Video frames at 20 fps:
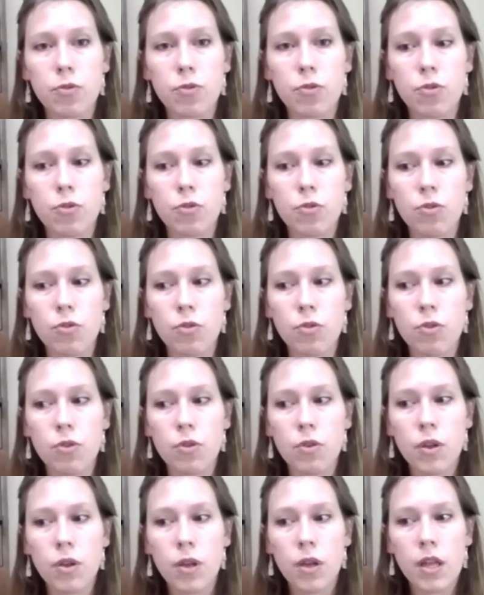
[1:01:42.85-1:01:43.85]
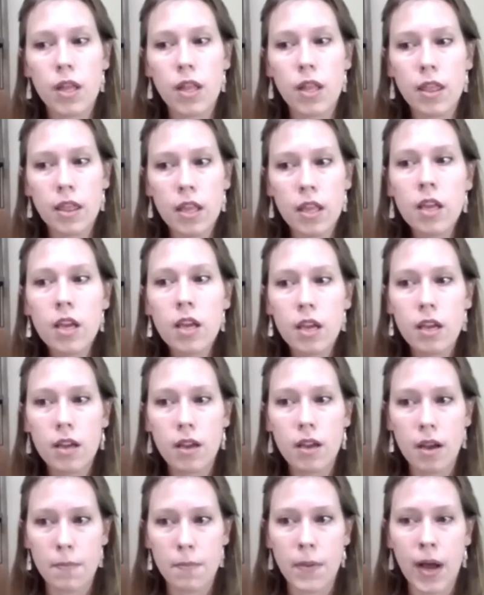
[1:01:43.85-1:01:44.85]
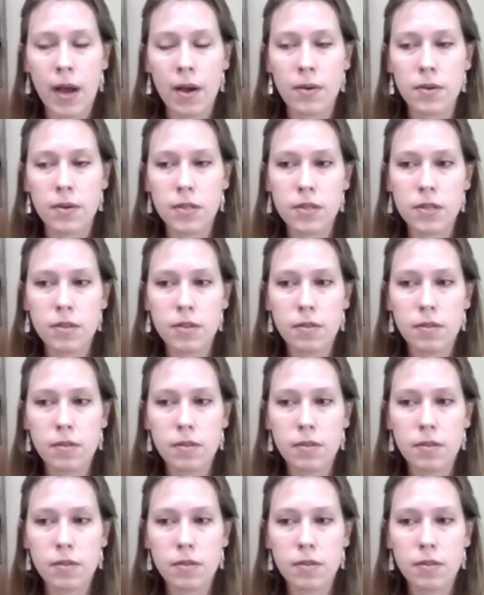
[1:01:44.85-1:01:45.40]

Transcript: to think about